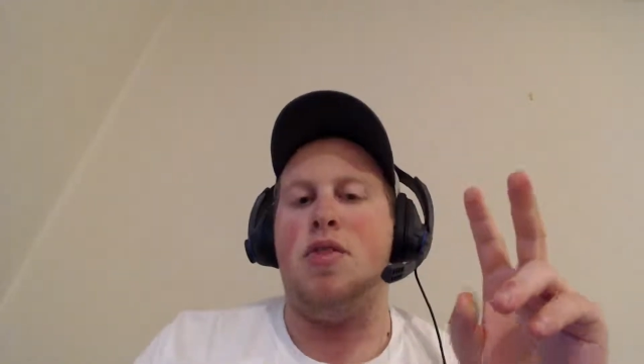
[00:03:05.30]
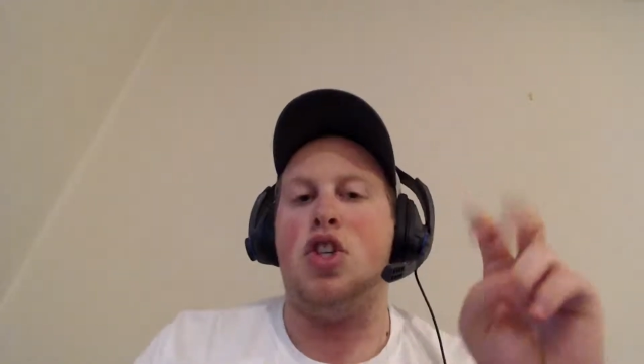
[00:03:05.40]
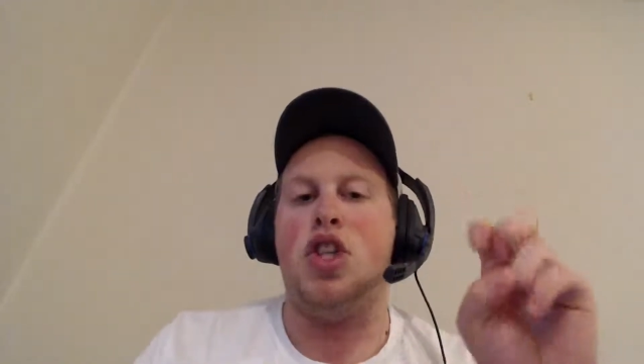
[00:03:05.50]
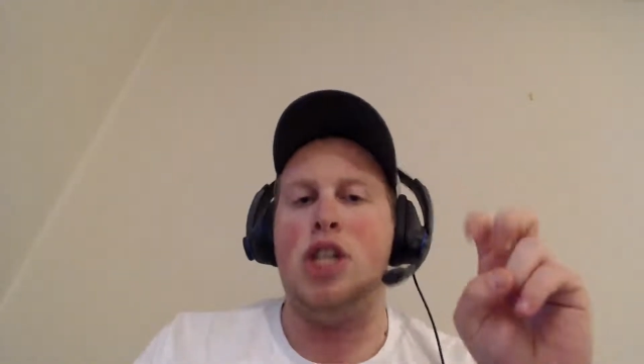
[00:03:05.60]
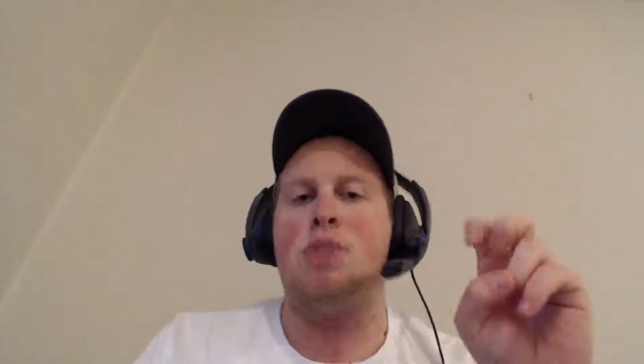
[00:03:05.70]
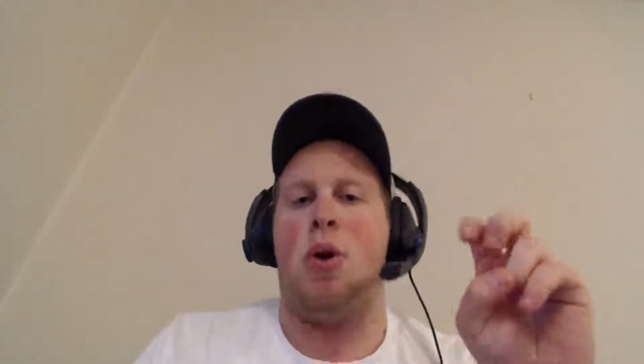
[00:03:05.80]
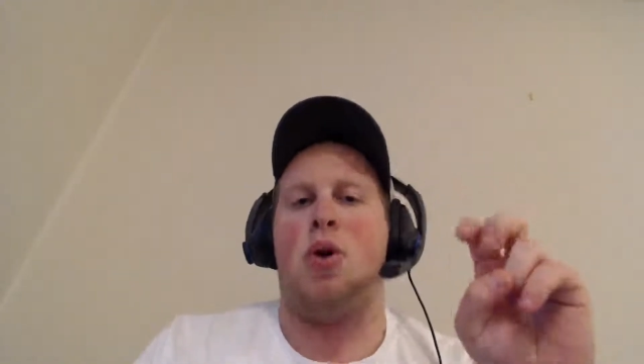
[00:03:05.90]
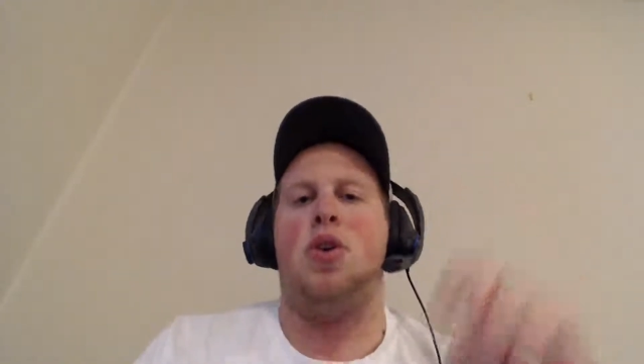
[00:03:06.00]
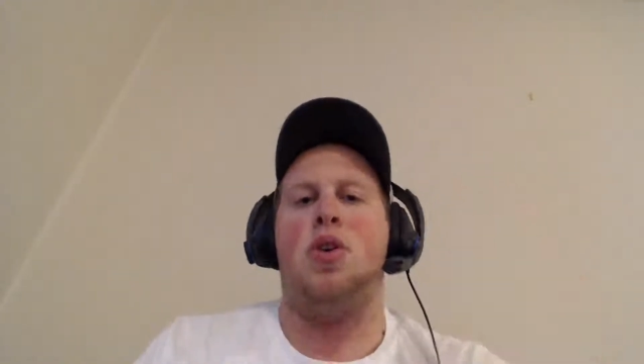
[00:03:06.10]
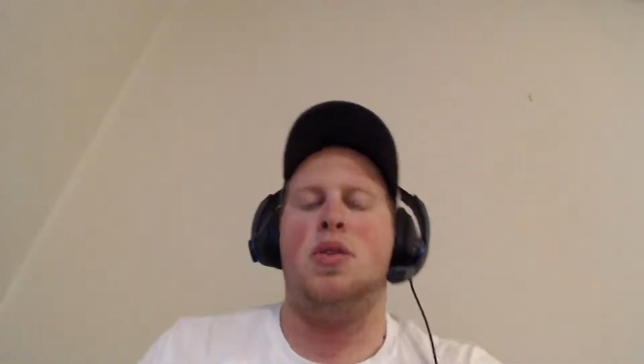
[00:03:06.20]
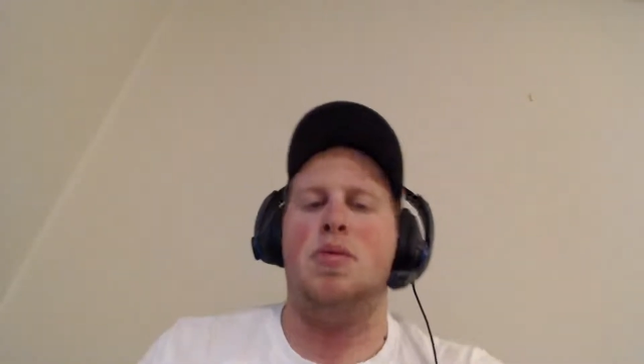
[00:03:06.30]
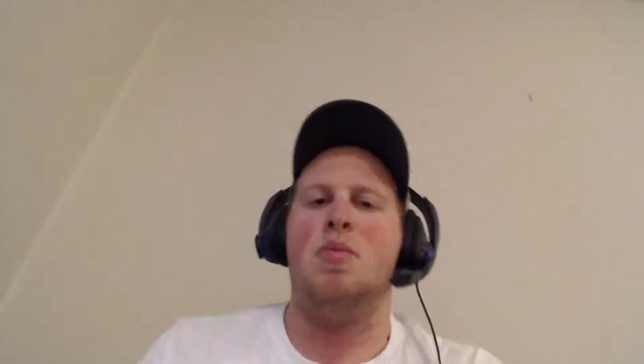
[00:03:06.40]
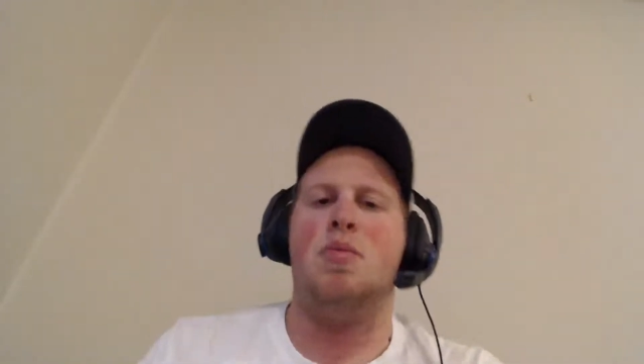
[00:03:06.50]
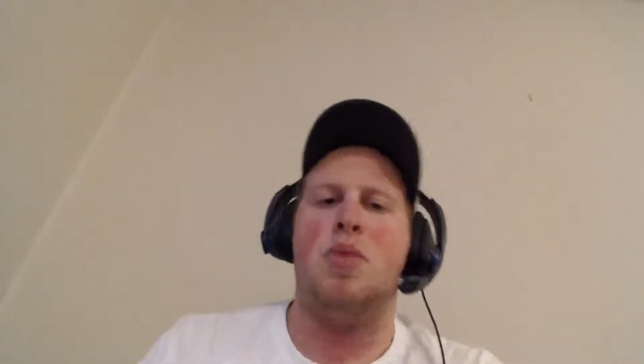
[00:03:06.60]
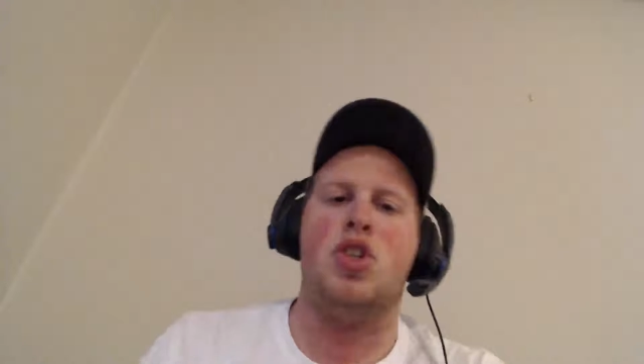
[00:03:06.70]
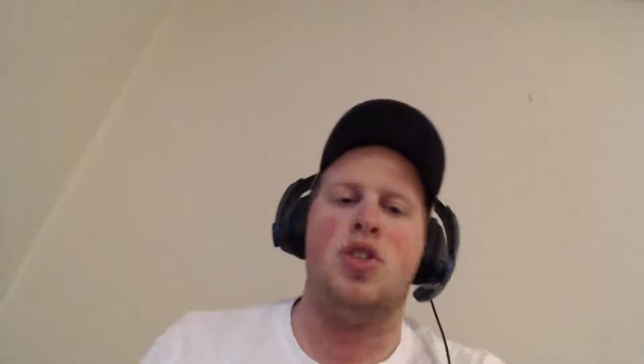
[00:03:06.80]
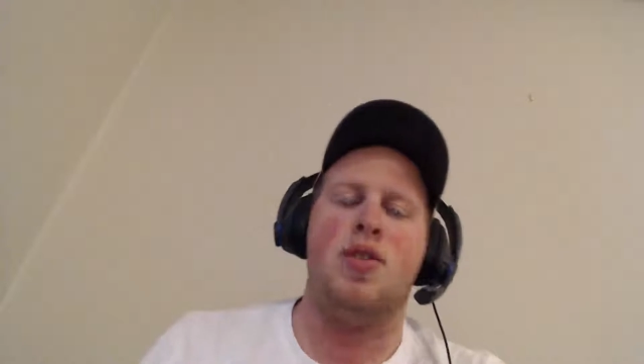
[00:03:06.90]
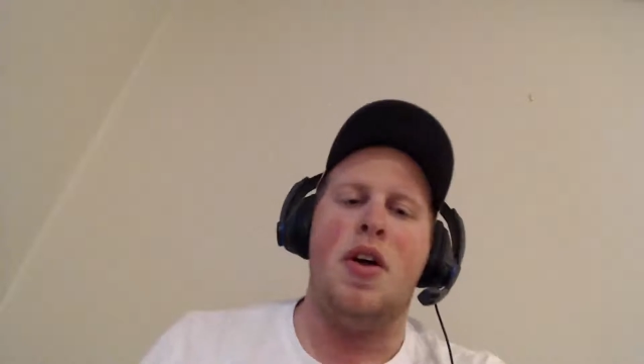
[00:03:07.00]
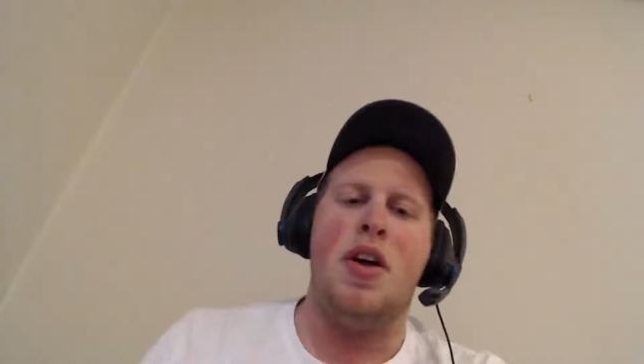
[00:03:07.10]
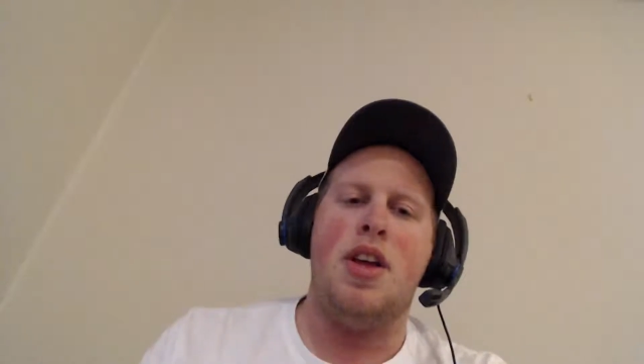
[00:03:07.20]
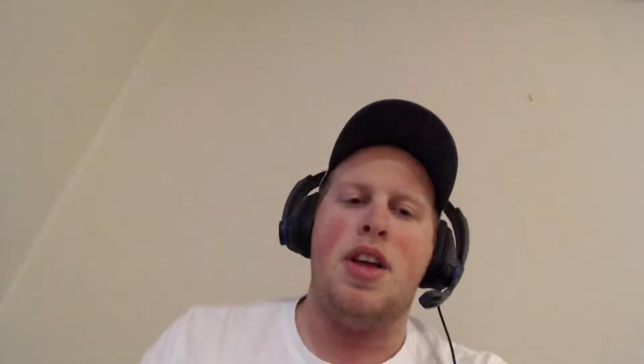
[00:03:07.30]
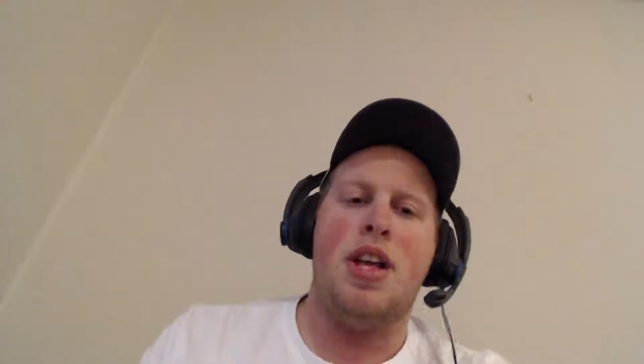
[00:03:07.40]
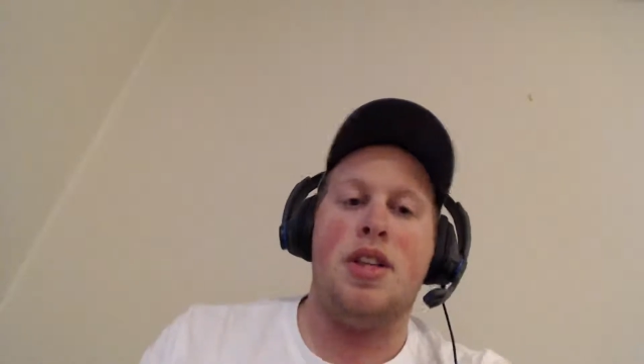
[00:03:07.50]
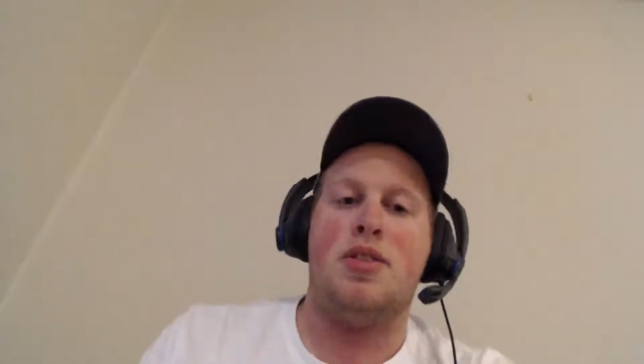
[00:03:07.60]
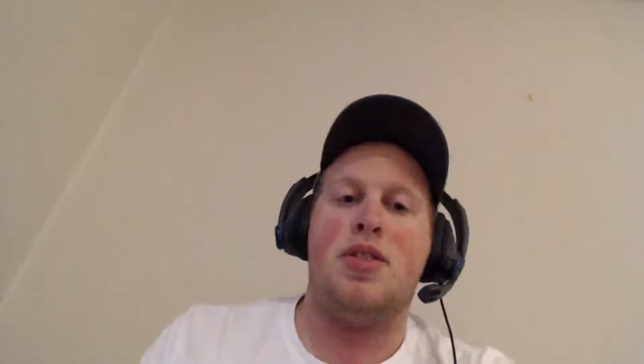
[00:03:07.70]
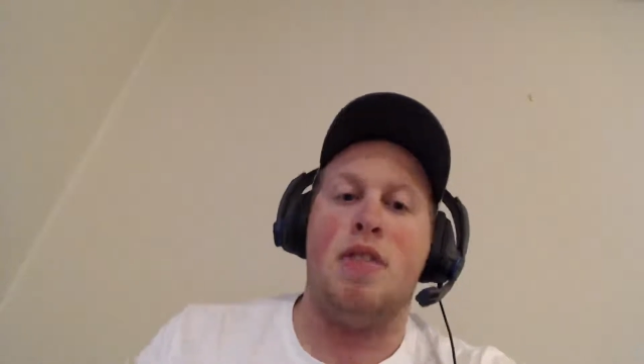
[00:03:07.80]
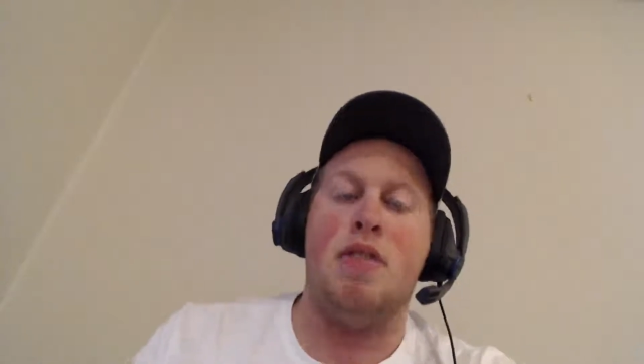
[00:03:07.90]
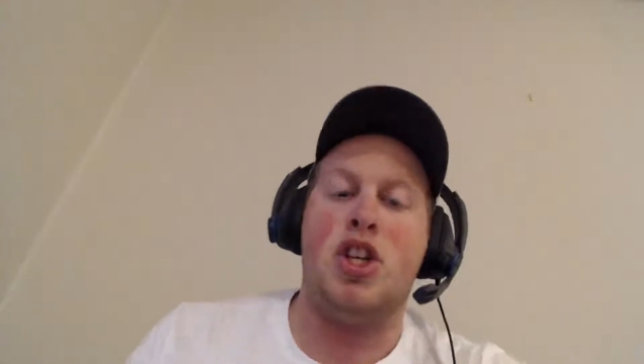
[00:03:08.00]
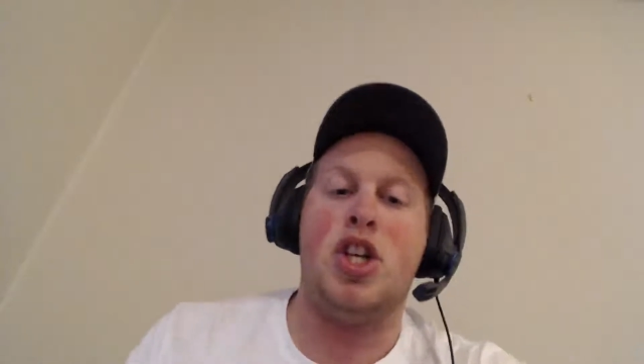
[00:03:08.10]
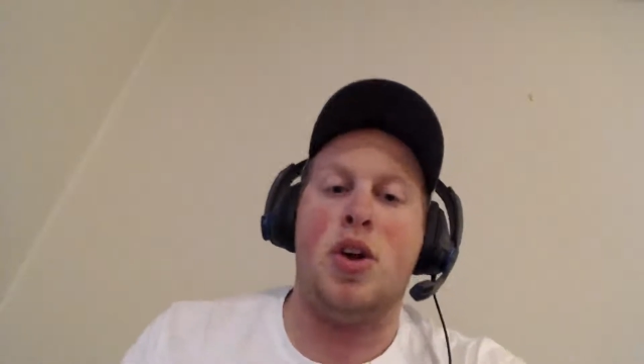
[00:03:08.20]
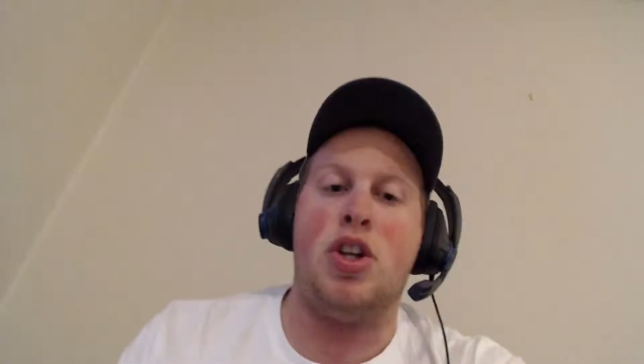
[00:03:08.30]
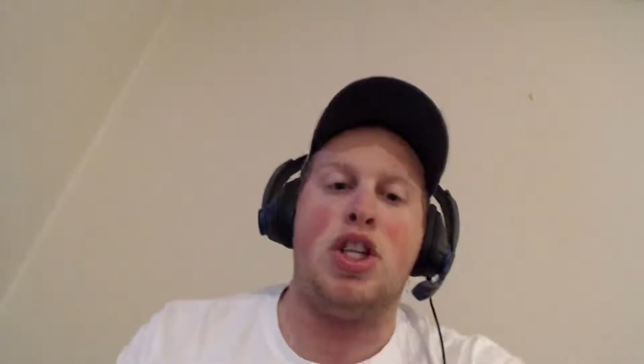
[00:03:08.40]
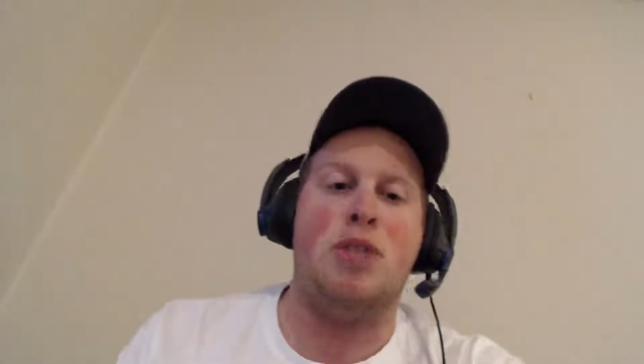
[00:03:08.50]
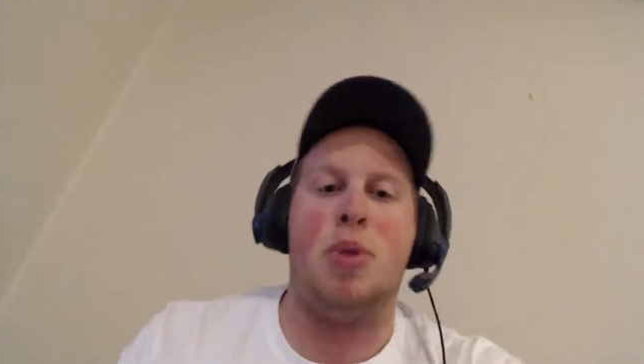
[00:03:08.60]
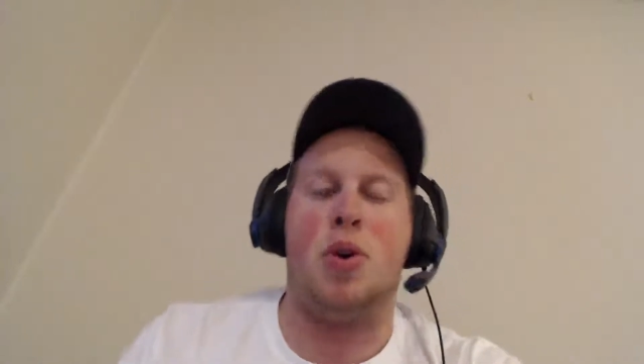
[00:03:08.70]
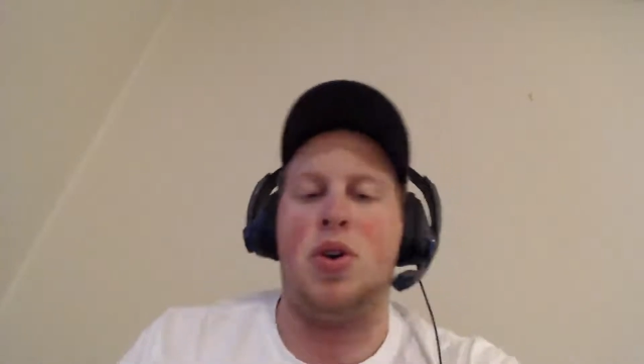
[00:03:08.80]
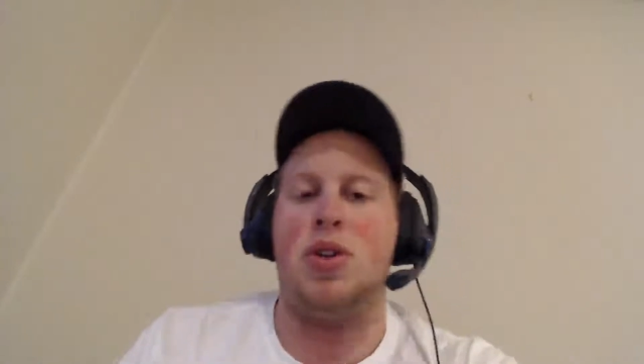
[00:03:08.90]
cheeseburger, which is a vegetarian cheeseburger,